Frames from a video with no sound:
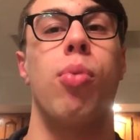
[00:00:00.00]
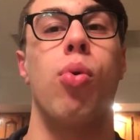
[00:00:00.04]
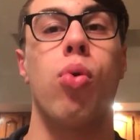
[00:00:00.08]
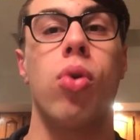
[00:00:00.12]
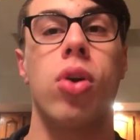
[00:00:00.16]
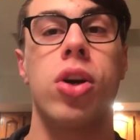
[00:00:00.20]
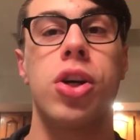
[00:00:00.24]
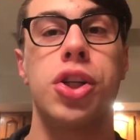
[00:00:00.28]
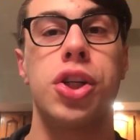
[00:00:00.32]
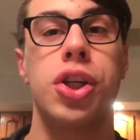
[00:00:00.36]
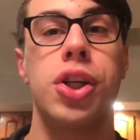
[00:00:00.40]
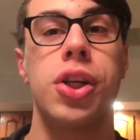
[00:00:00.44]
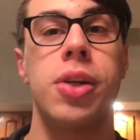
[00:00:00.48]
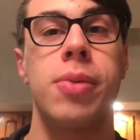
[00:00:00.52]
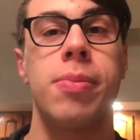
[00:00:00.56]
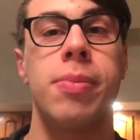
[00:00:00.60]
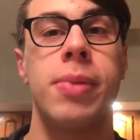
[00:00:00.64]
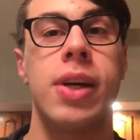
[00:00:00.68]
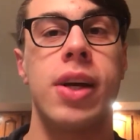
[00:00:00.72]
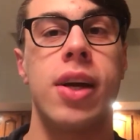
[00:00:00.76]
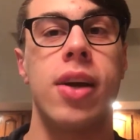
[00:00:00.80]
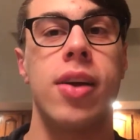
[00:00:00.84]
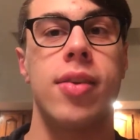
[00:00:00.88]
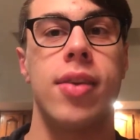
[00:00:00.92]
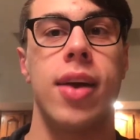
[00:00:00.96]
portion
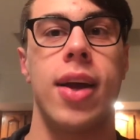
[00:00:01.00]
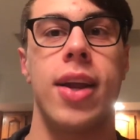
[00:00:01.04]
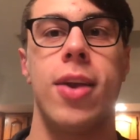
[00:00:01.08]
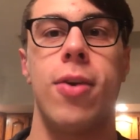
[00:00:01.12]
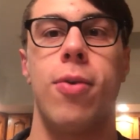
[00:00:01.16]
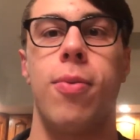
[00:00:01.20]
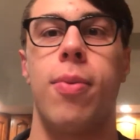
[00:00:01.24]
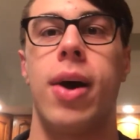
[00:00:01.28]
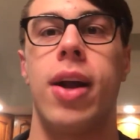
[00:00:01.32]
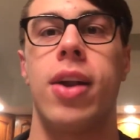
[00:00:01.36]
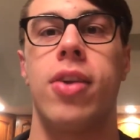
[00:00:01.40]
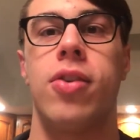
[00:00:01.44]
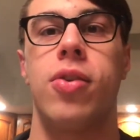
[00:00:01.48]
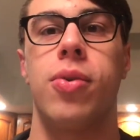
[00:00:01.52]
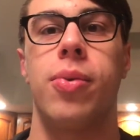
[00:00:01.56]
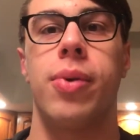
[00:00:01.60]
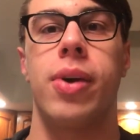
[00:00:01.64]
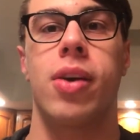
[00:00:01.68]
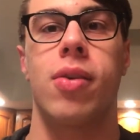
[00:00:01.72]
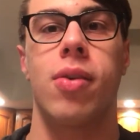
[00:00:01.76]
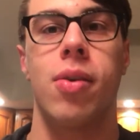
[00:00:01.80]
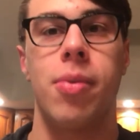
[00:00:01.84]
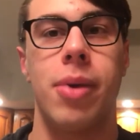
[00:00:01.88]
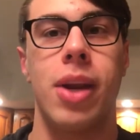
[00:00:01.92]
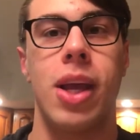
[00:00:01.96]
because I don't want to
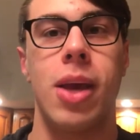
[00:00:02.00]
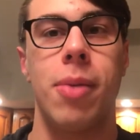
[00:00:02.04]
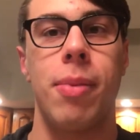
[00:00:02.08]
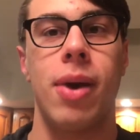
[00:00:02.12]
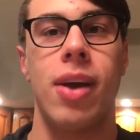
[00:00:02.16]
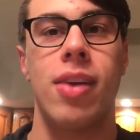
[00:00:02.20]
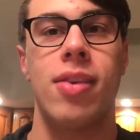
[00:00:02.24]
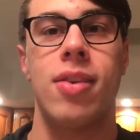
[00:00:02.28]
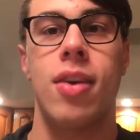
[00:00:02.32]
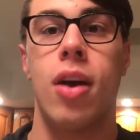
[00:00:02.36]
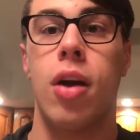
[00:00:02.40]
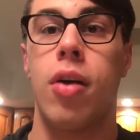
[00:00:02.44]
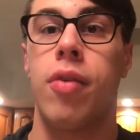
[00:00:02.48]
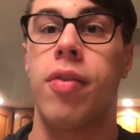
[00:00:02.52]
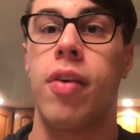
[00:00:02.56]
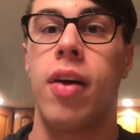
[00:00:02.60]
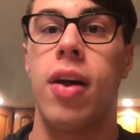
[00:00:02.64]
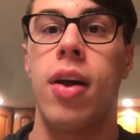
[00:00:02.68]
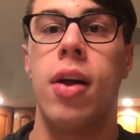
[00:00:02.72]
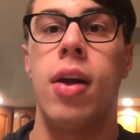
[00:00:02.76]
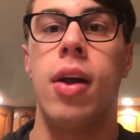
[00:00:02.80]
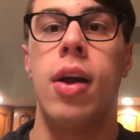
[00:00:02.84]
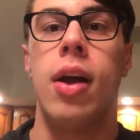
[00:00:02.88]
incriminate myself.